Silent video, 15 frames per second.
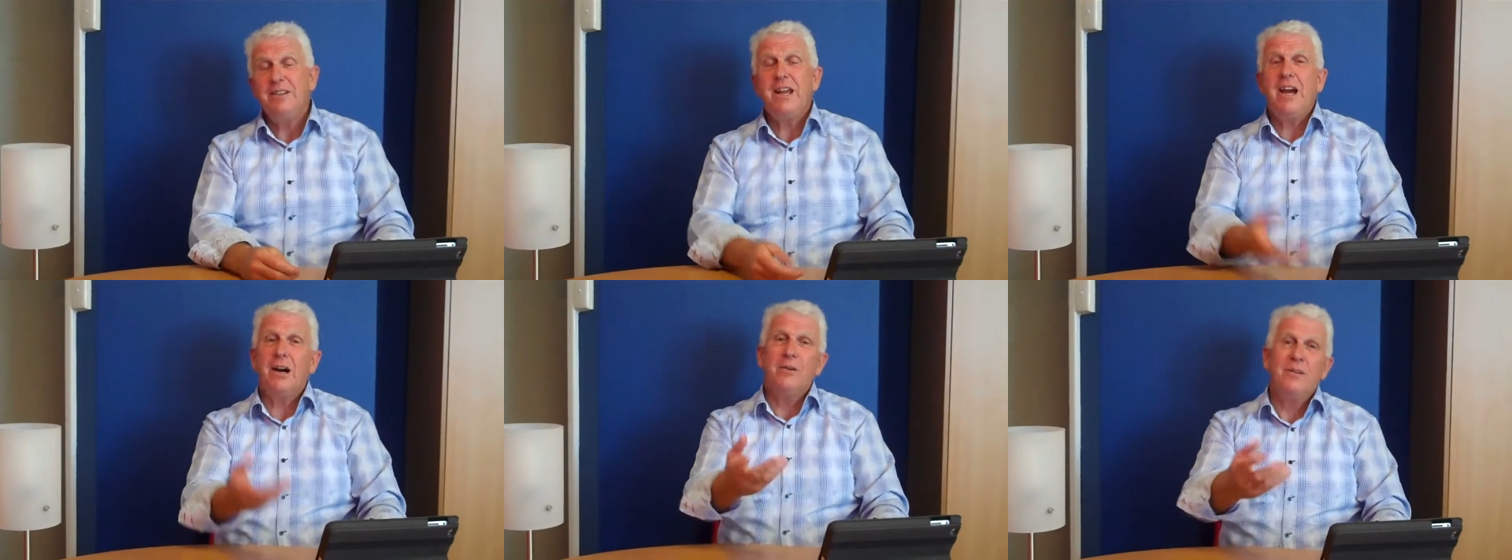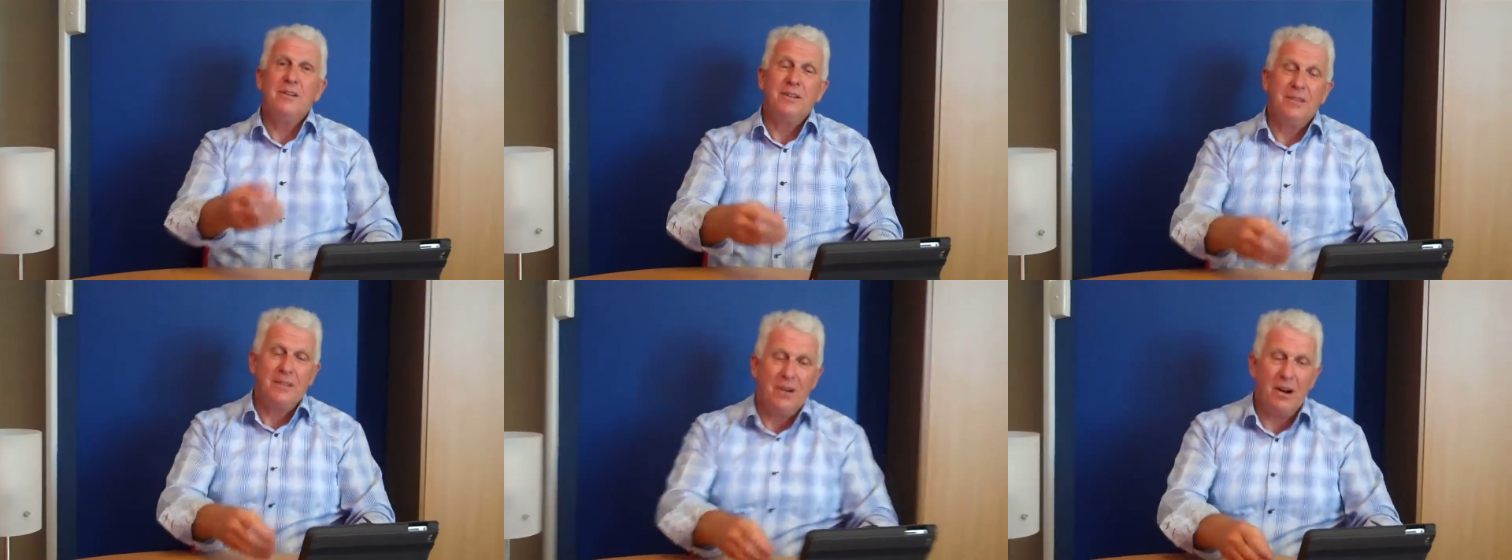Now,
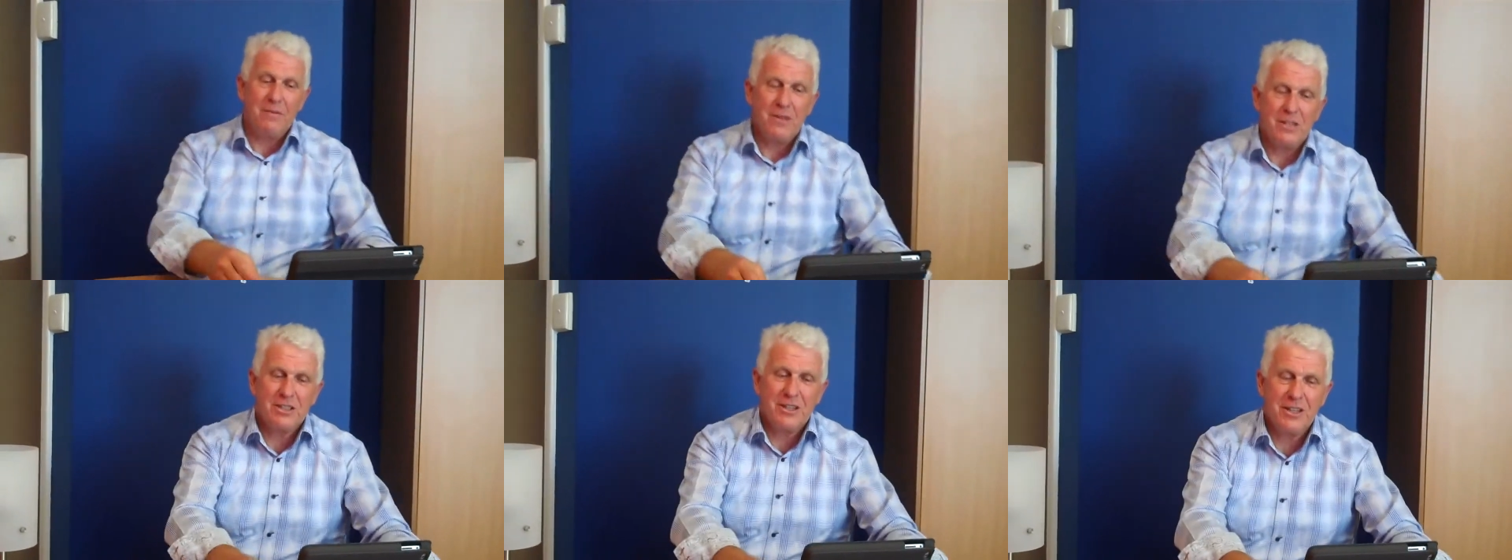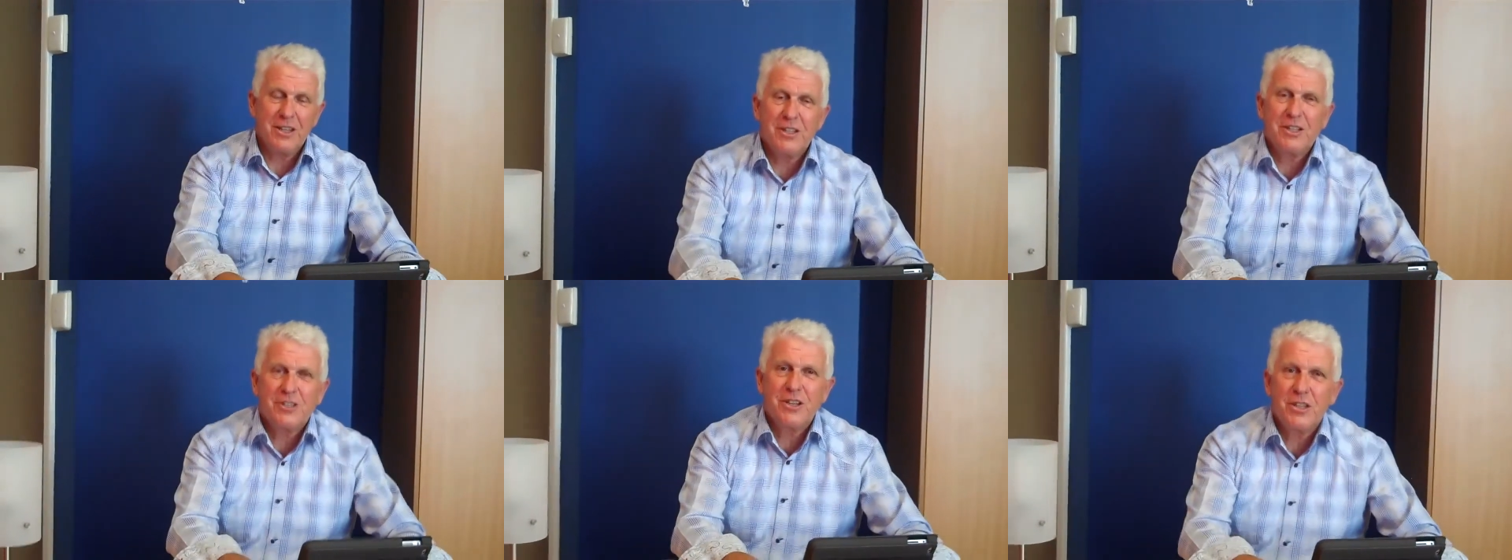obviously
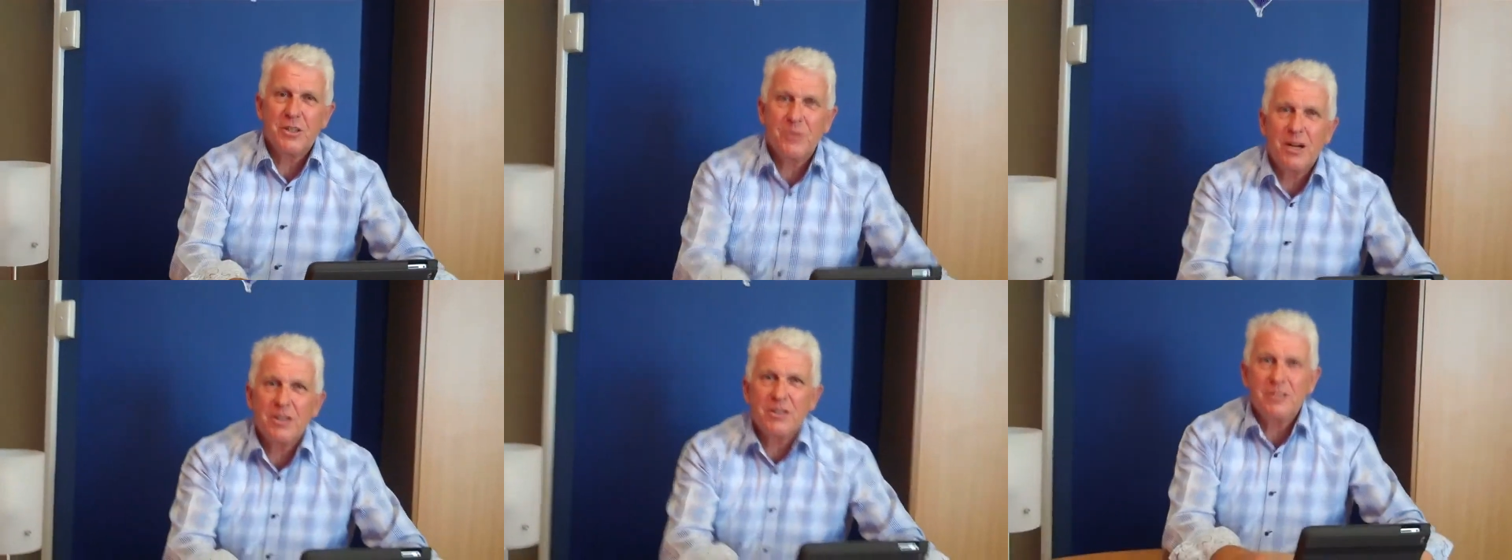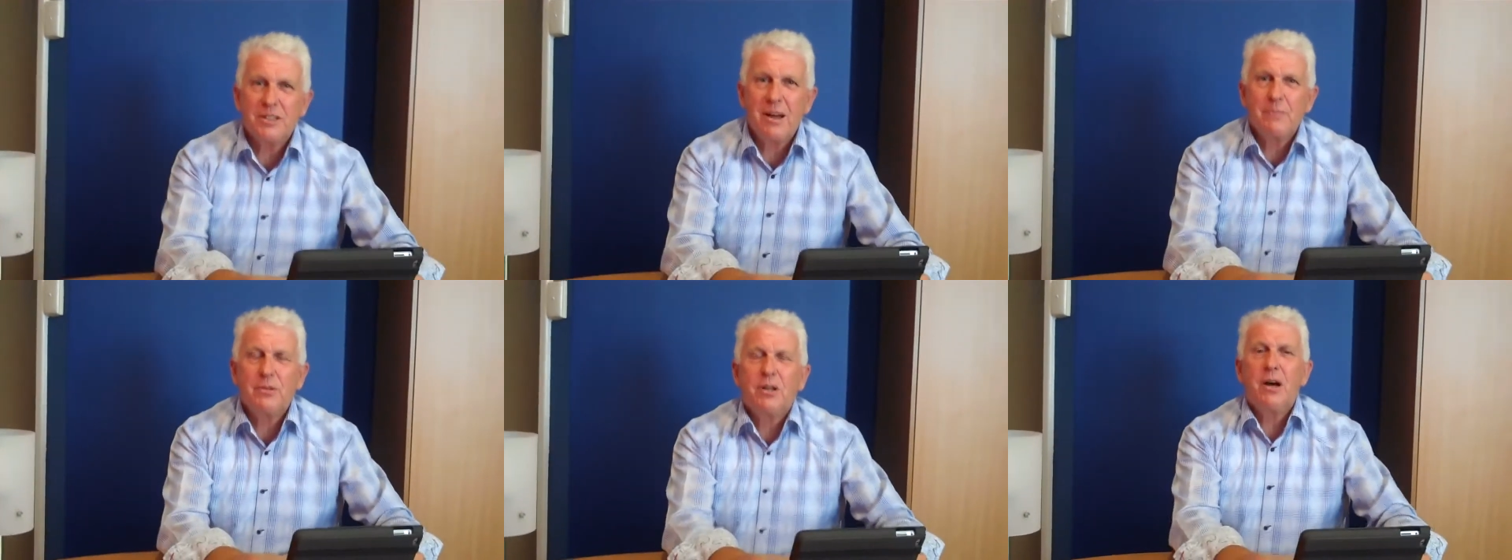there's a situation
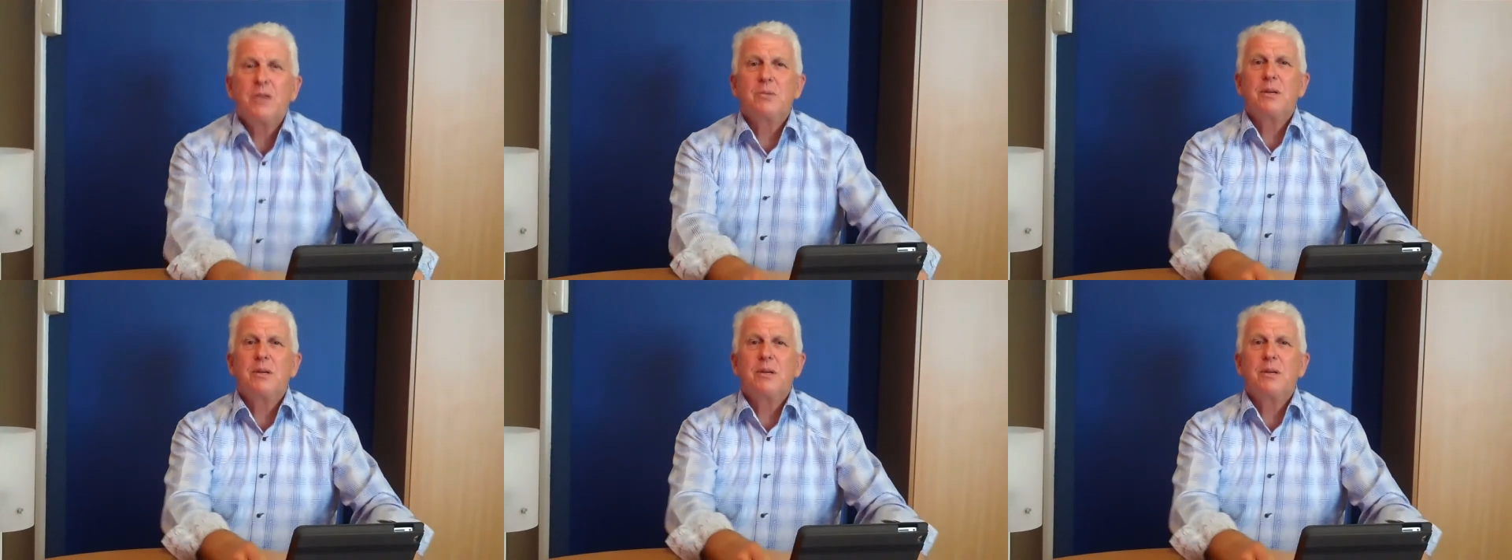sometimes